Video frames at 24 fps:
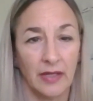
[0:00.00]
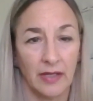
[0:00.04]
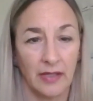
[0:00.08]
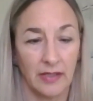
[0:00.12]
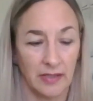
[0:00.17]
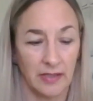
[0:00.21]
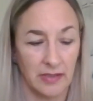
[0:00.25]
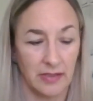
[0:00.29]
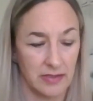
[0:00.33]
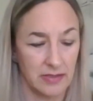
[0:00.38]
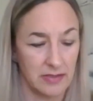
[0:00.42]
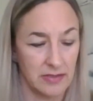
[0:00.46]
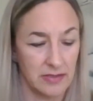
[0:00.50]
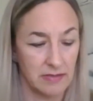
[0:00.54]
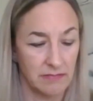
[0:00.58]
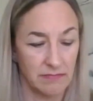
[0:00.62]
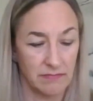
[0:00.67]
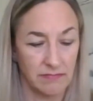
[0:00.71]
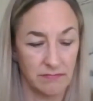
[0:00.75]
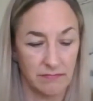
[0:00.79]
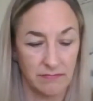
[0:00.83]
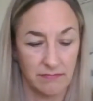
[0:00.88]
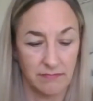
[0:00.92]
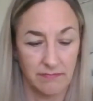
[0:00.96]

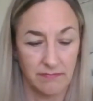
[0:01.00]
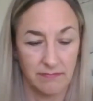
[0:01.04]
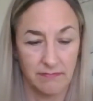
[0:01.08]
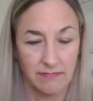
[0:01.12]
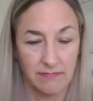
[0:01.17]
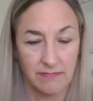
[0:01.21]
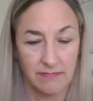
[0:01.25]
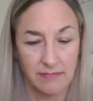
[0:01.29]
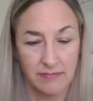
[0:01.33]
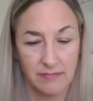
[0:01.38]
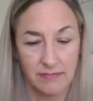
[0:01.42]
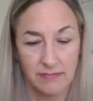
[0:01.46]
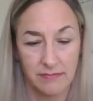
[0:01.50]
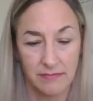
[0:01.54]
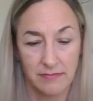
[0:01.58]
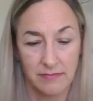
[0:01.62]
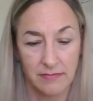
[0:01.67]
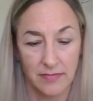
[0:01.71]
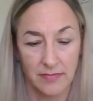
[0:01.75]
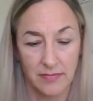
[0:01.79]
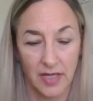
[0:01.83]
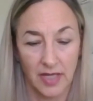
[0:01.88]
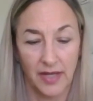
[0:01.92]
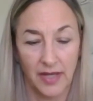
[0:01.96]

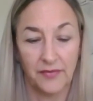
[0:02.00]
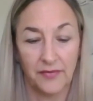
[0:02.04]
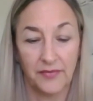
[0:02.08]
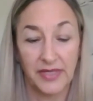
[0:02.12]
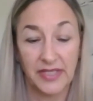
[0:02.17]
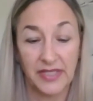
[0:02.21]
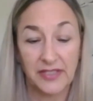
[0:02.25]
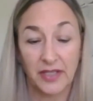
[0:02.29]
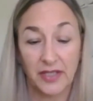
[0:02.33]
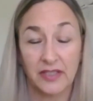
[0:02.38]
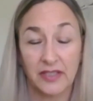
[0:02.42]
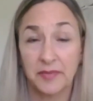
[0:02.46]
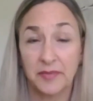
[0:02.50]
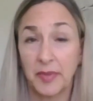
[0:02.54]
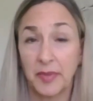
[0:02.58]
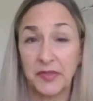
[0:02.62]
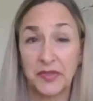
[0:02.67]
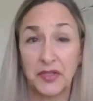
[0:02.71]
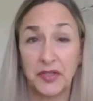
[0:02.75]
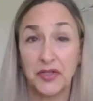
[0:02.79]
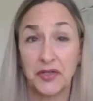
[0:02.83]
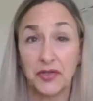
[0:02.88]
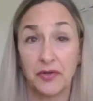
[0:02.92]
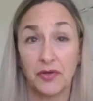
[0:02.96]
I already talked about
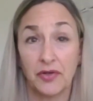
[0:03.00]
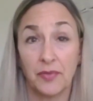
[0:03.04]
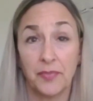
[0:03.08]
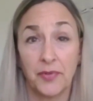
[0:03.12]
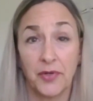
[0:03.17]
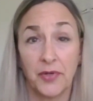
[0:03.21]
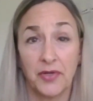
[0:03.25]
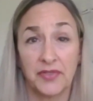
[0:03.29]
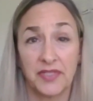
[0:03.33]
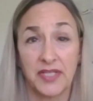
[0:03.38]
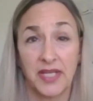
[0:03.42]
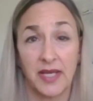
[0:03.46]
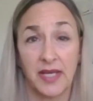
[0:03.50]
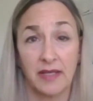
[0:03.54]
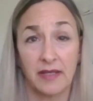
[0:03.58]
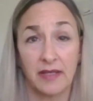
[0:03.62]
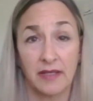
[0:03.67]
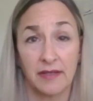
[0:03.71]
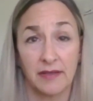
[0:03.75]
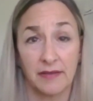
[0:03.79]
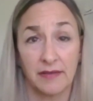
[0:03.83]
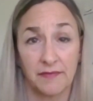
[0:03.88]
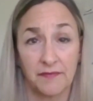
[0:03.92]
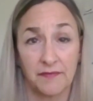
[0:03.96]
the Neuroprotec
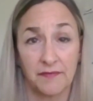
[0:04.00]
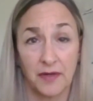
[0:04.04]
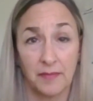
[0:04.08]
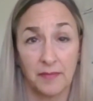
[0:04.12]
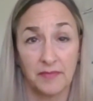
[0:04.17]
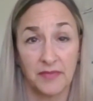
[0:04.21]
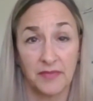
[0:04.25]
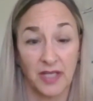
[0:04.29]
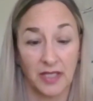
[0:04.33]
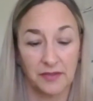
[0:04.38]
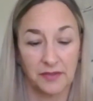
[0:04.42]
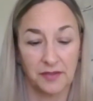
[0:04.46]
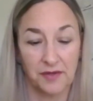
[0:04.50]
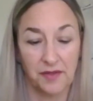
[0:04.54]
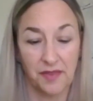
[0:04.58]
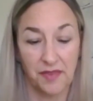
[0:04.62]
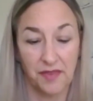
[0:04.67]
from Dr.